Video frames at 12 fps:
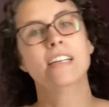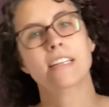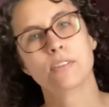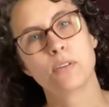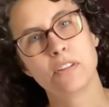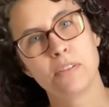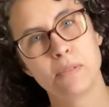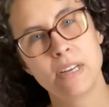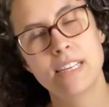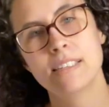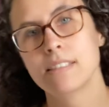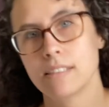in Lord of the
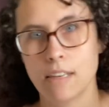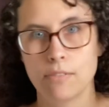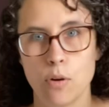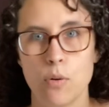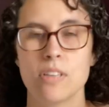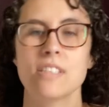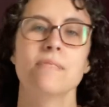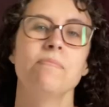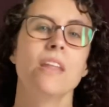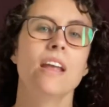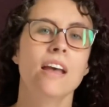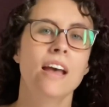Rings, of course.
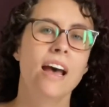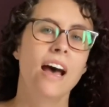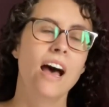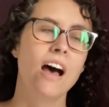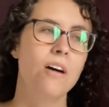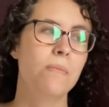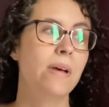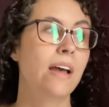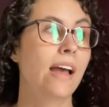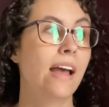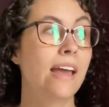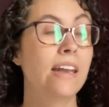And
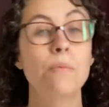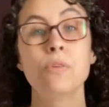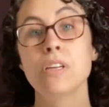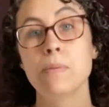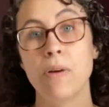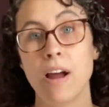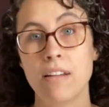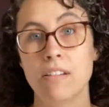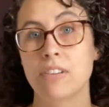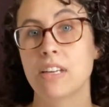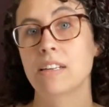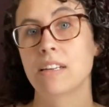I'm really proud of
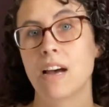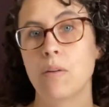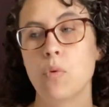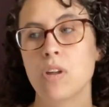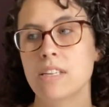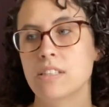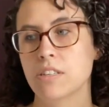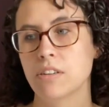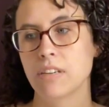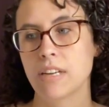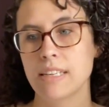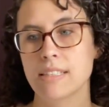it. I wanted to
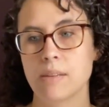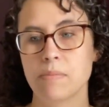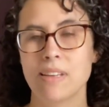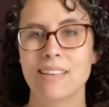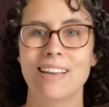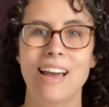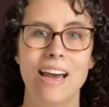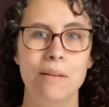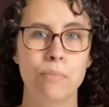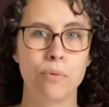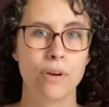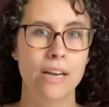create something that
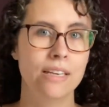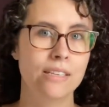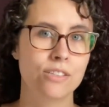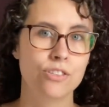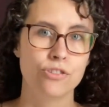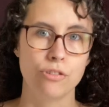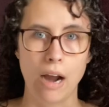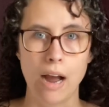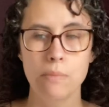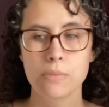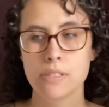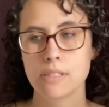had braided
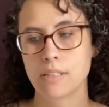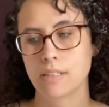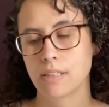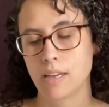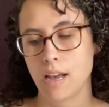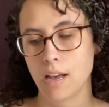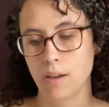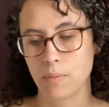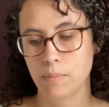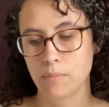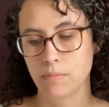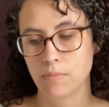straps.
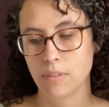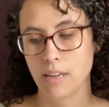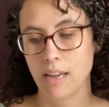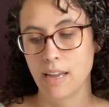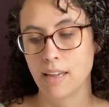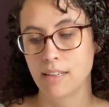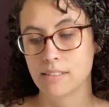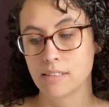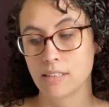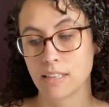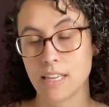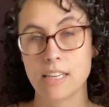And
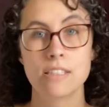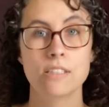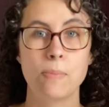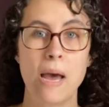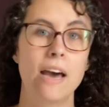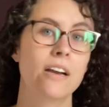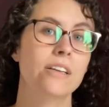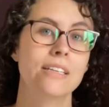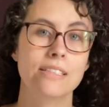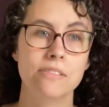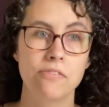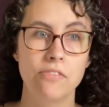the kids pattern
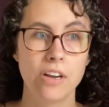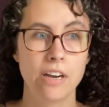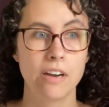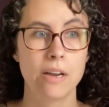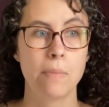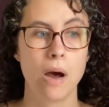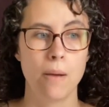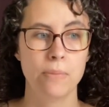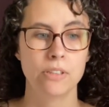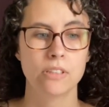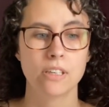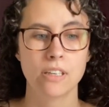is very
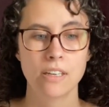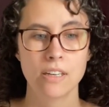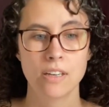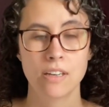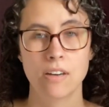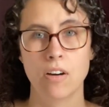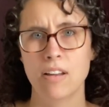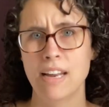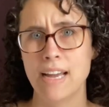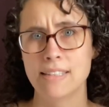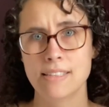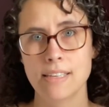popular on
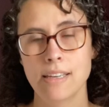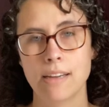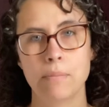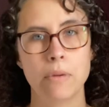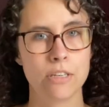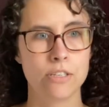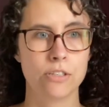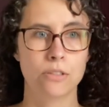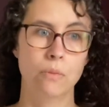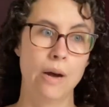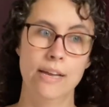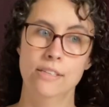Etsy. I'm not sure
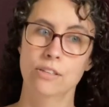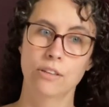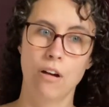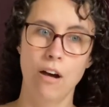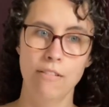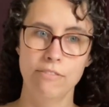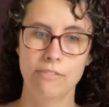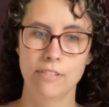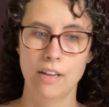why it took off,